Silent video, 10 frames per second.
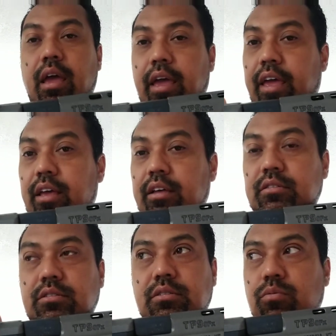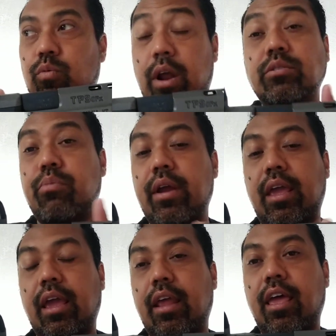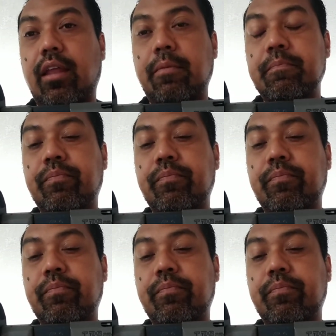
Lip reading: is when I was breaking it in,